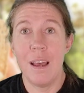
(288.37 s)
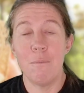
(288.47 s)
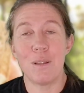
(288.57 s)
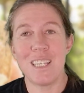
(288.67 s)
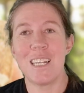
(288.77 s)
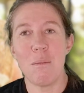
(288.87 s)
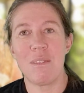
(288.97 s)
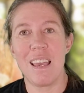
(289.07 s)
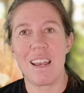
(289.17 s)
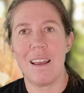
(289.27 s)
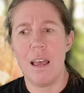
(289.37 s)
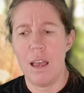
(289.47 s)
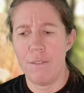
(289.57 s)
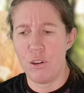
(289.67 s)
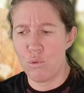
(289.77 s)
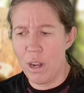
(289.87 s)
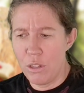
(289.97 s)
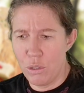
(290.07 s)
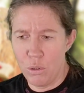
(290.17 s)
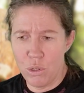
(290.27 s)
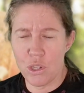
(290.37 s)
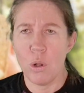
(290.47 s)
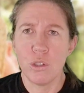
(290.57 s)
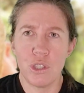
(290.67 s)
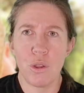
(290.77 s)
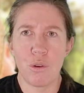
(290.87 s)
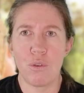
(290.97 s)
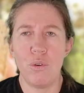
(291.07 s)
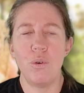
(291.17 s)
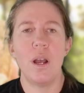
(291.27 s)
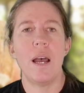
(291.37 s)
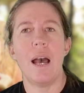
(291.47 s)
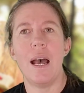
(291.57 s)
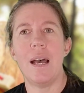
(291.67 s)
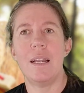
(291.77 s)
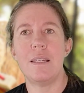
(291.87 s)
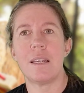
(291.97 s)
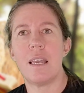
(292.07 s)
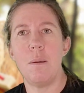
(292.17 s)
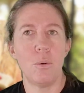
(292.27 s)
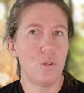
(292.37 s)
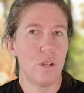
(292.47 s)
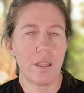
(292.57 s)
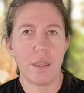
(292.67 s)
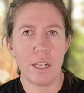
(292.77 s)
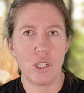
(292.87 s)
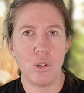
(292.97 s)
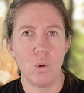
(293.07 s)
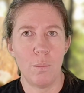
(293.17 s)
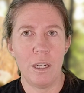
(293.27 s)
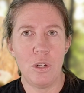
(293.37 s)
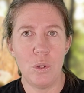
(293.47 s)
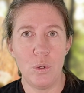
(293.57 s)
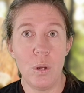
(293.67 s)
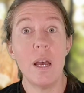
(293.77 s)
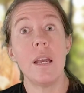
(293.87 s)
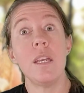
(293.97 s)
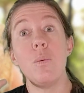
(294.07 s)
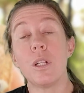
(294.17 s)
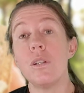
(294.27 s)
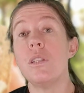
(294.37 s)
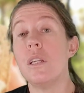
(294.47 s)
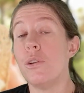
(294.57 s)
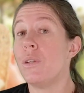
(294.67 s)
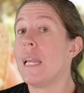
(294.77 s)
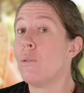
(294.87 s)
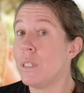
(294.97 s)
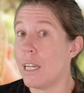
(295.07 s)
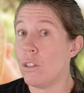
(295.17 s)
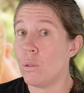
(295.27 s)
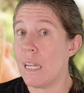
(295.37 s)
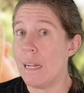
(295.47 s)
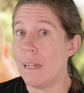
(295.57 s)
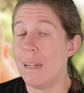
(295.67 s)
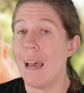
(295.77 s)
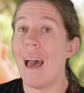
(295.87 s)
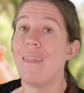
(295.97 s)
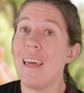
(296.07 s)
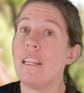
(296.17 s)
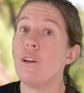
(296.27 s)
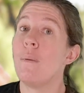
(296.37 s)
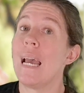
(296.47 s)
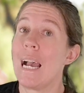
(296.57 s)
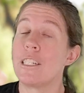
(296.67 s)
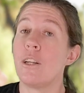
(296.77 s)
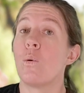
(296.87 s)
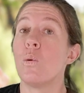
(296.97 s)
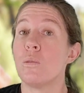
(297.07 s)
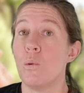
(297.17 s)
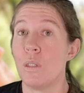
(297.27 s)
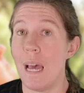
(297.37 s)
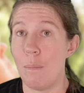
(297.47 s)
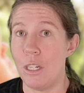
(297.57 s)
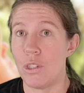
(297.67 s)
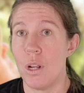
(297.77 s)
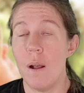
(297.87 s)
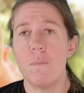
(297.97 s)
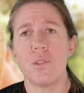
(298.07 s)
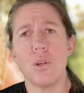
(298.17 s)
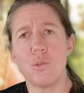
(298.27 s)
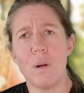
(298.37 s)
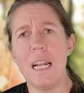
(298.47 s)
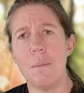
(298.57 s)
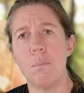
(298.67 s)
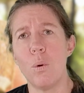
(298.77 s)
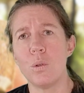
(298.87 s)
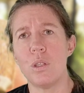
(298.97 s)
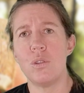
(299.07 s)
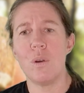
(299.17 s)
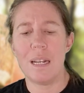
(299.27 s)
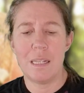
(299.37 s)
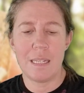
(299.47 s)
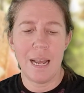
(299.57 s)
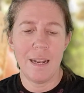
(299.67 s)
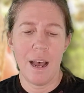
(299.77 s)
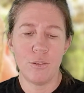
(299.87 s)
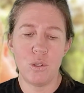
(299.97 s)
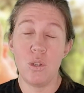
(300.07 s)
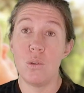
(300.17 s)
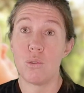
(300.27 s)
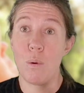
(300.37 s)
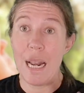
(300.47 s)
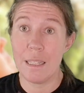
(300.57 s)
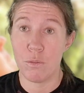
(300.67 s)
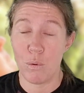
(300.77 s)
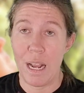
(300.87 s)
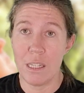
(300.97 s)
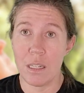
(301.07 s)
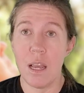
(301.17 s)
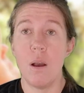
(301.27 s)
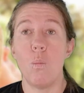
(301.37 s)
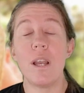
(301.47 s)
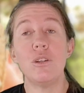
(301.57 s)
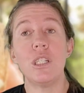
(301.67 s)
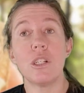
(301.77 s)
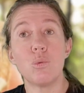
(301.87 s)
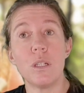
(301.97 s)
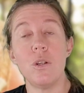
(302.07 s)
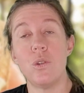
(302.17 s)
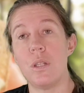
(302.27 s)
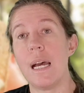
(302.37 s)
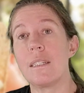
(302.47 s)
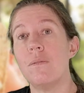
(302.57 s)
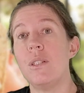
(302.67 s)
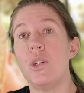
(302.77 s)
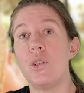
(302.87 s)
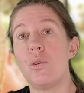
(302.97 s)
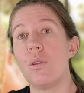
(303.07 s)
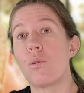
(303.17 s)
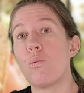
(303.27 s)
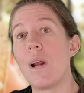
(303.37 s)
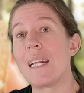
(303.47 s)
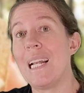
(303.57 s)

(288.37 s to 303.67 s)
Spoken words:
But the same thing, if you try to soldier through and keep on doing the things you normally do, you will continue to irritate your tendon, and then you may actually cause more damage. So it's really important to understand how to use relative rest, where you just reduce the activities to the correct